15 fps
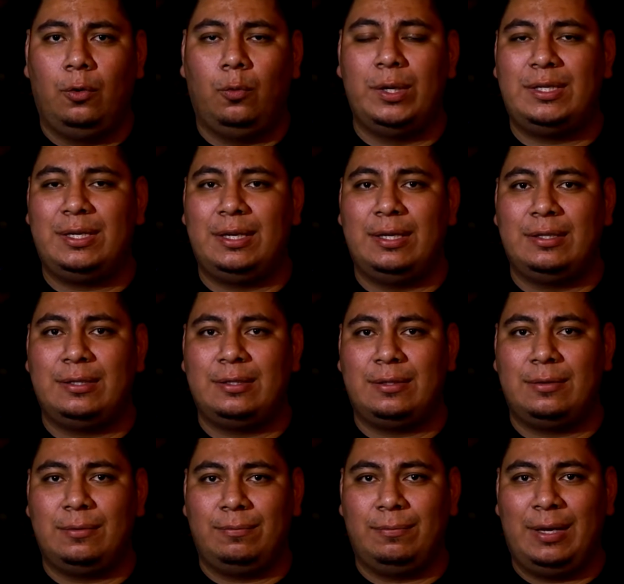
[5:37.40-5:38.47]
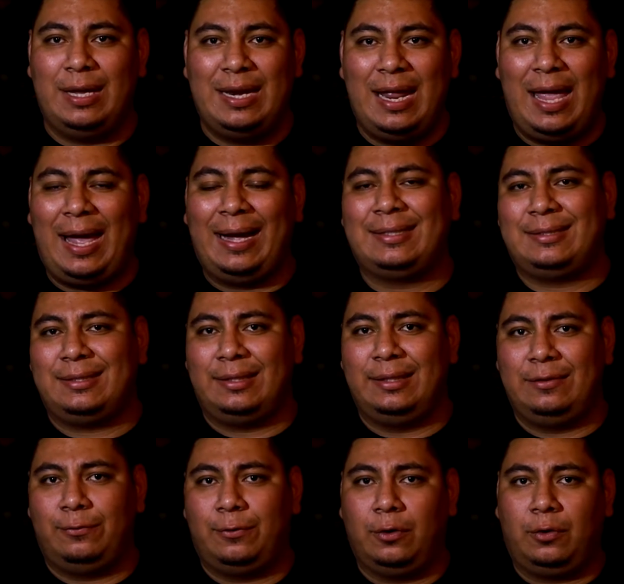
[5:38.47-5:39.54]
which is an
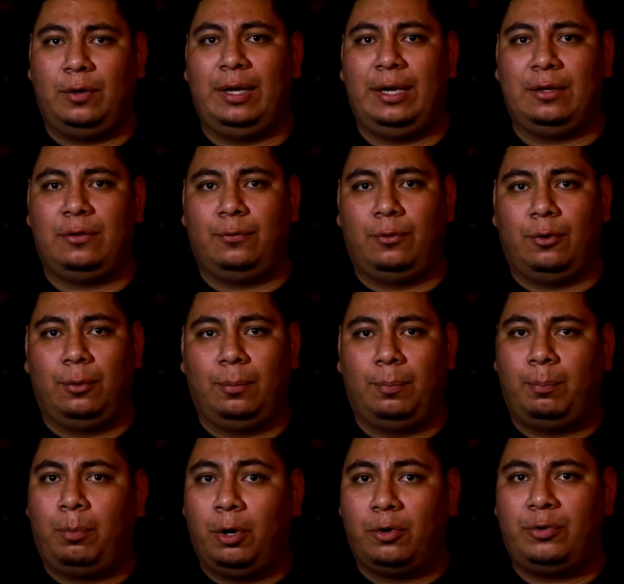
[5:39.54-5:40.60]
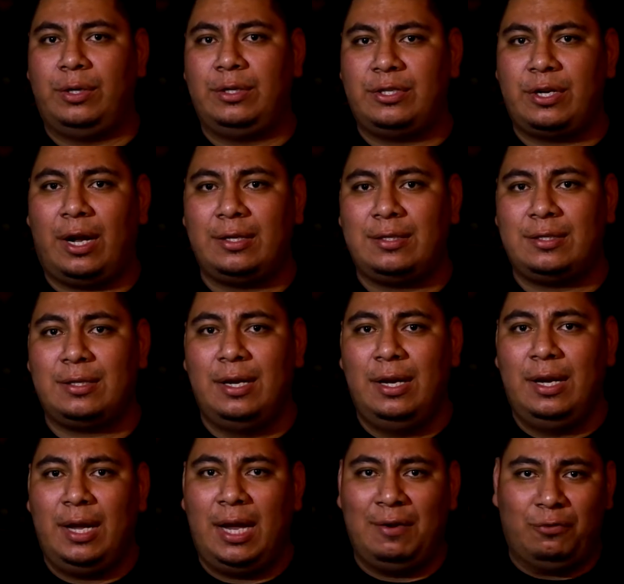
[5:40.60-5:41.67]
excellent focal length for portrait shots
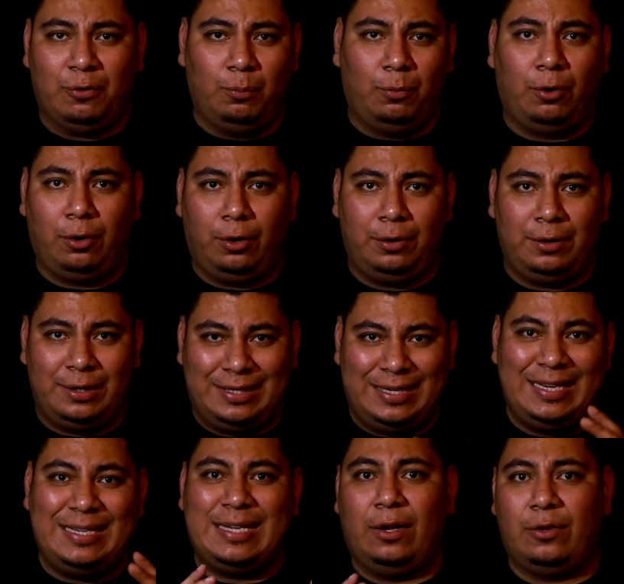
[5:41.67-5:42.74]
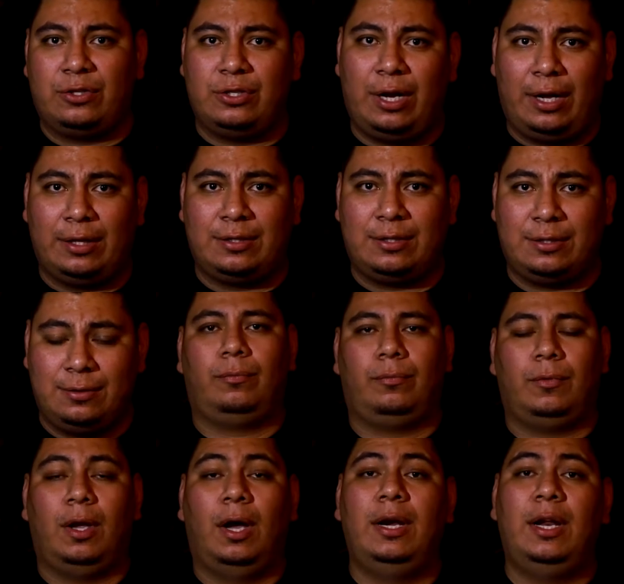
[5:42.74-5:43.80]
and for more detailed shots.
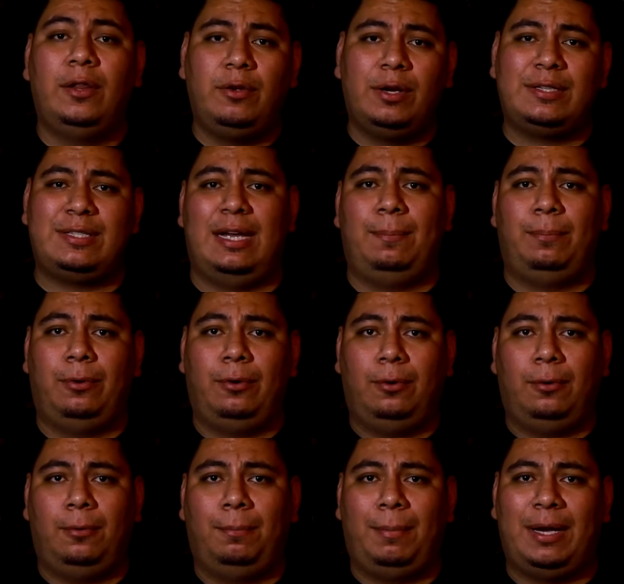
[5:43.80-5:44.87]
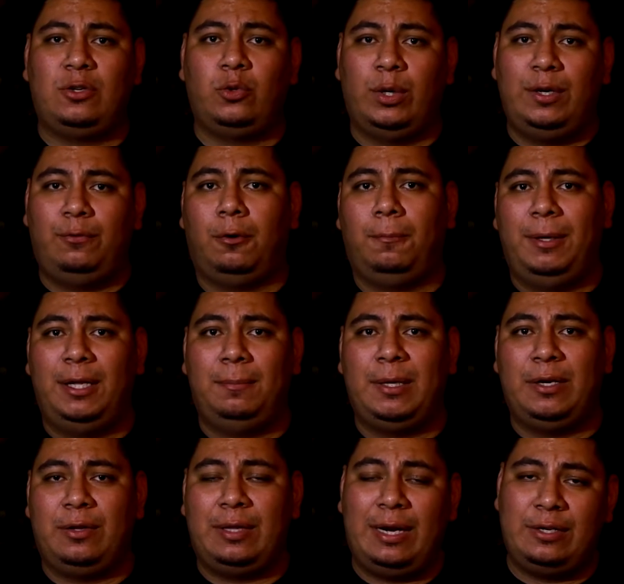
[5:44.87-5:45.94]
Another example, my
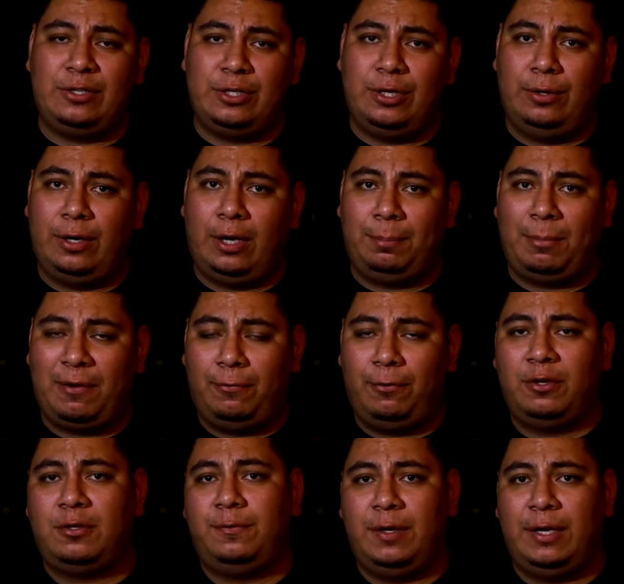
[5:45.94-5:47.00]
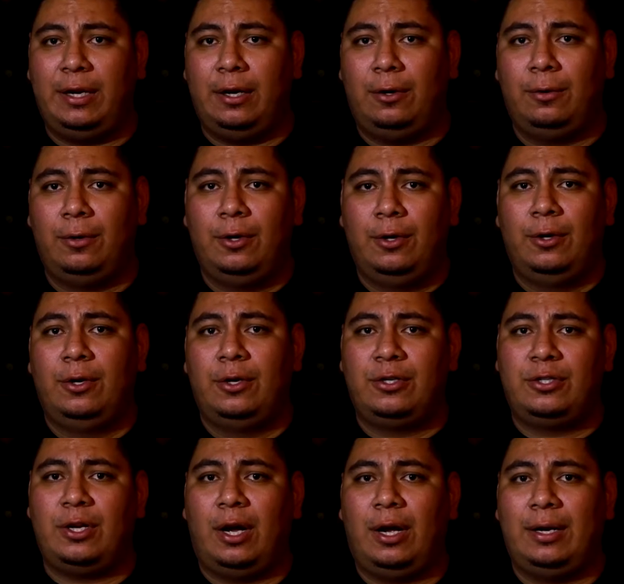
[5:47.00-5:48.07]
24mm that I showed on my first video
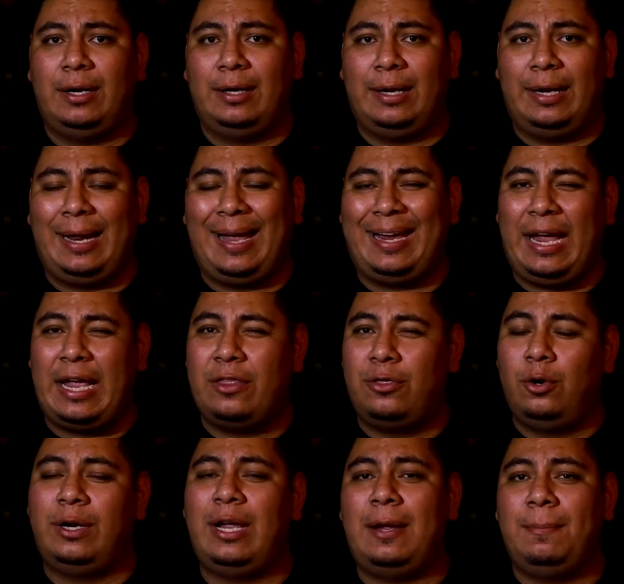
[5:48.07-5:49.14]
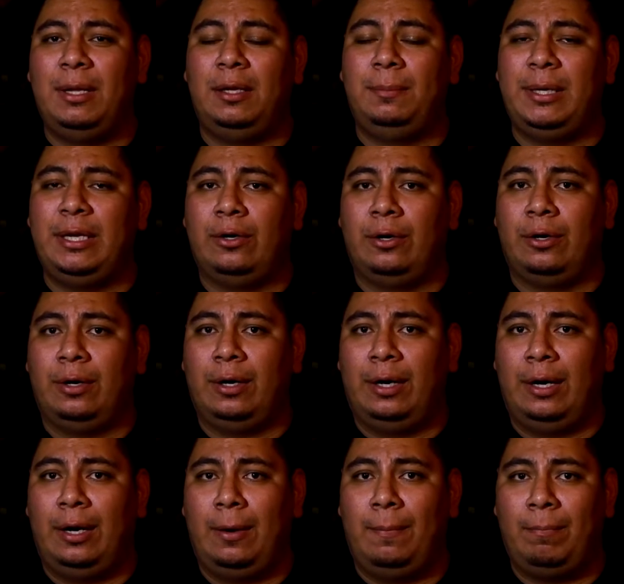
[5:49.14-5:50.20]
shot like a 38mm
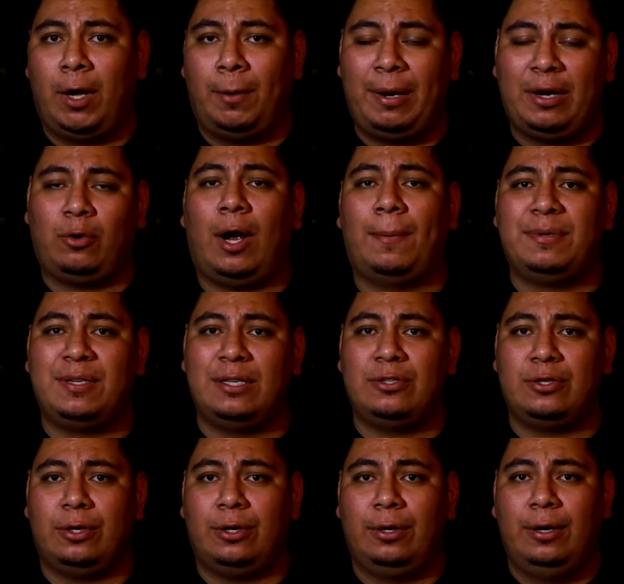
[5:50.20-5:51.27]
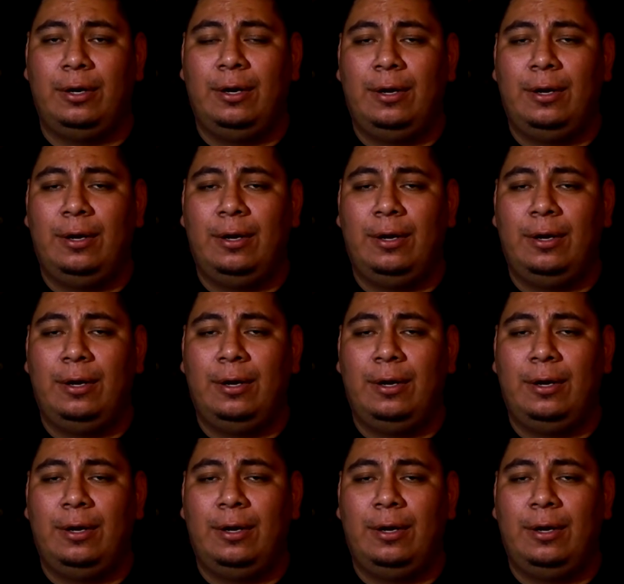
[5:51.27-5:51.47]
on my crop sensor,